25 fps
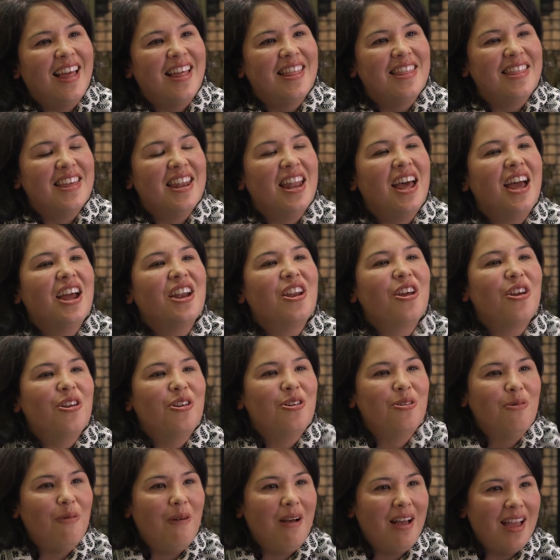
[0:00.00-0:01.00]
then I know
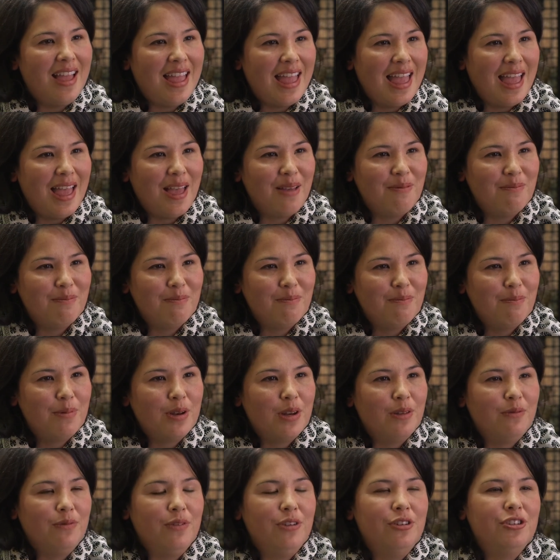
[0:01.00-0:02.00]
who I am.
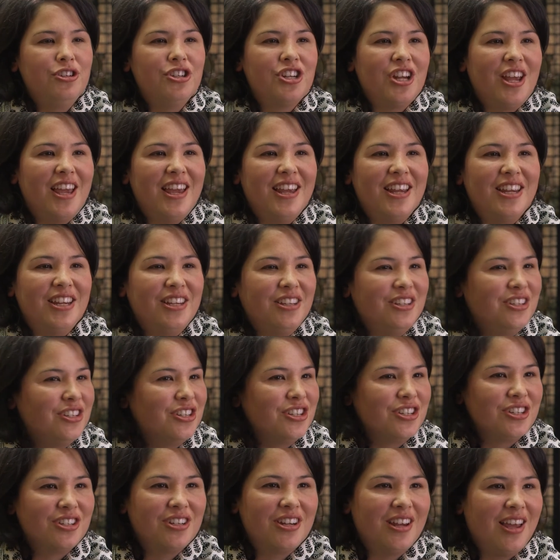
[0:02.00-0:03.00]
But if you
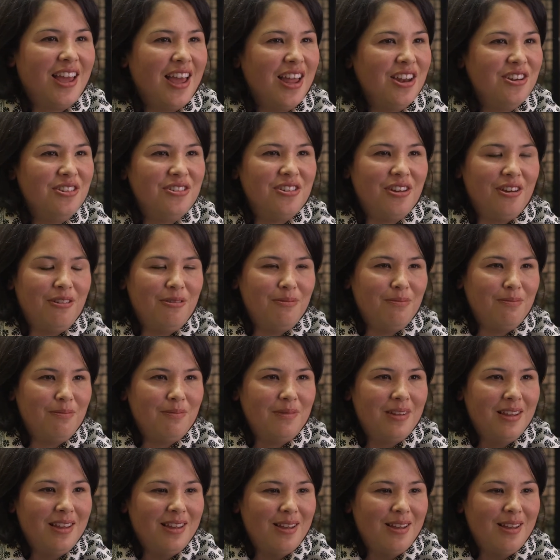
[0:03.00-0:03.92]
change and don't